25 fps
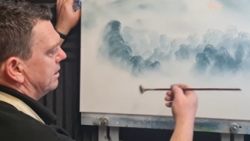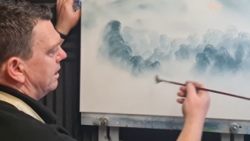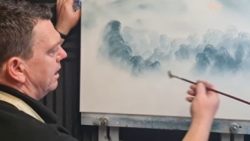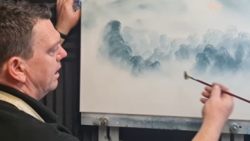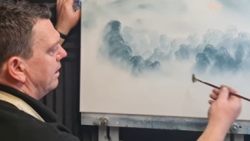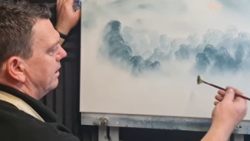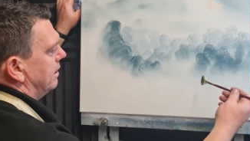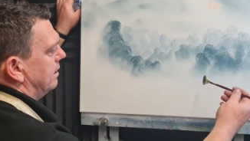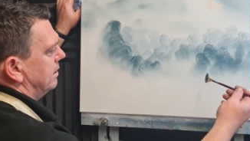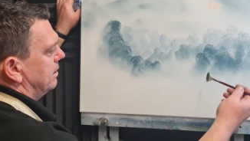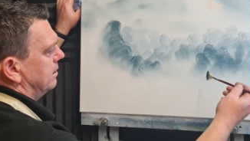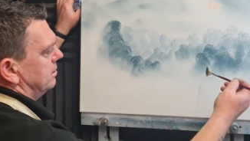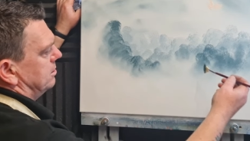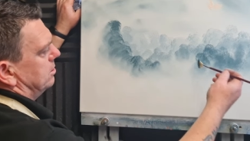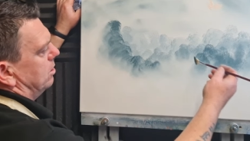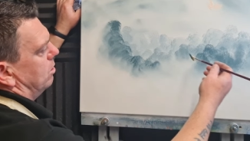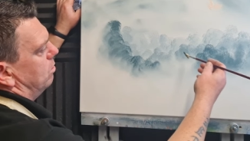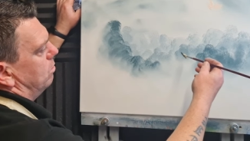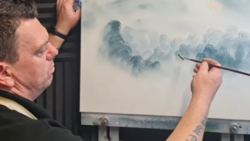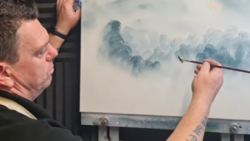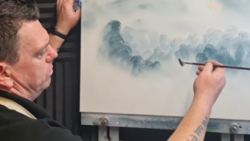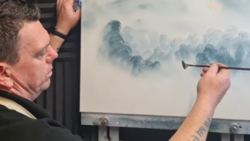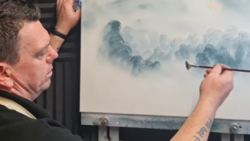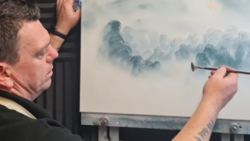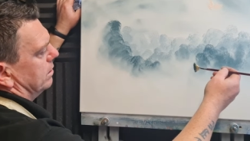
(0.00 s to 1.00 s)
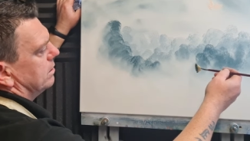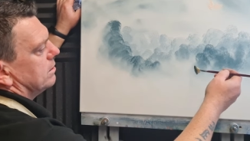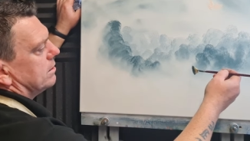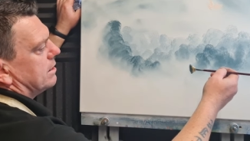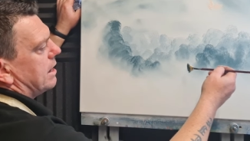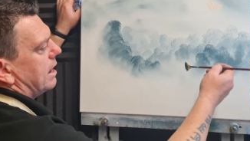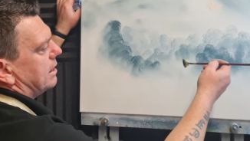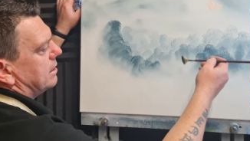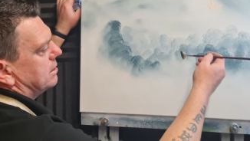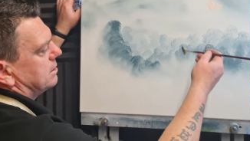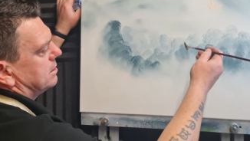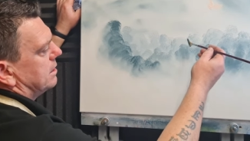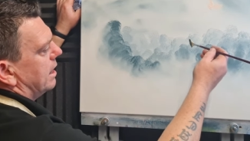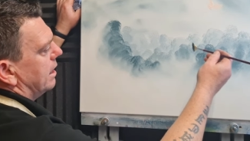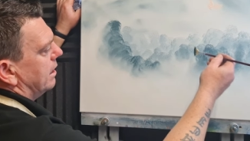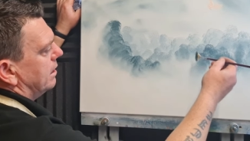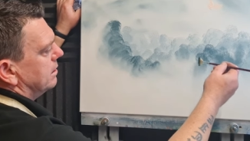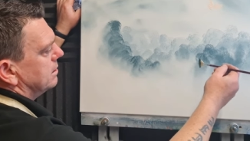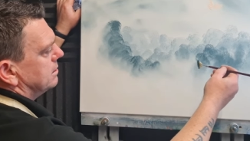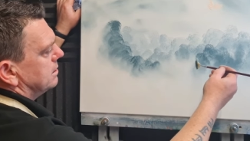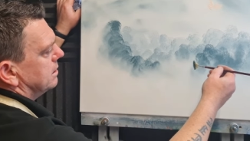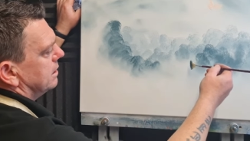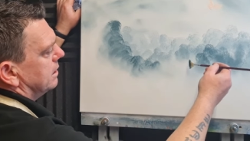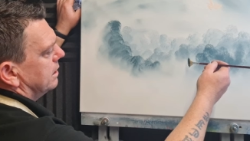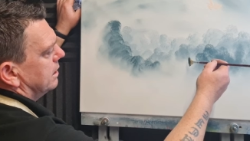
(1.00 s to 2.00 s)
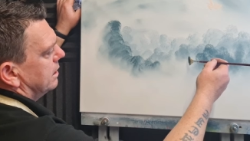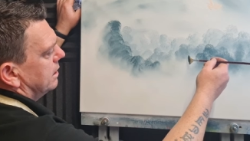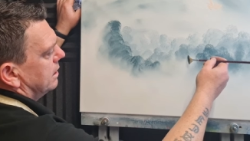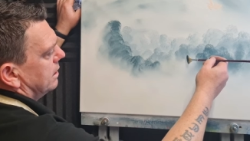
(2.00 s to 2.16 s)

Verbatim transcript: Cleanliness over dexterity.